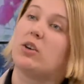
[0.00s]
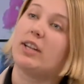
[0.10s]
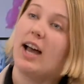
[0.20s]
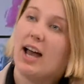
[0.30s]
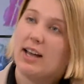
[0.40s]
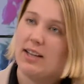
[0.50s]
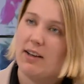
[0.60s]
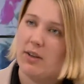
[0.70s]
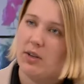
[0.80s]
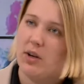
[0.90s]
on a high
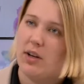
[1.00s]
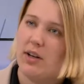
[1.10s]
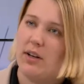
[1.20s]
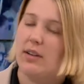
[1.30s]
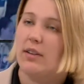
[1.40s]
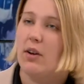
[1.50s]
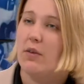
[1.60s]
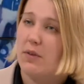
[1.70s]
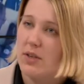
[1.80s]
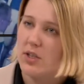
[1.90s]
level uh,
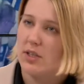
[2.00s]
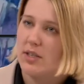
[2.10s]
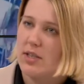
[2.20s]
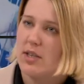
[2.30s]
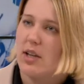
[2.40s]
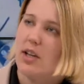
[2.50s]
officials.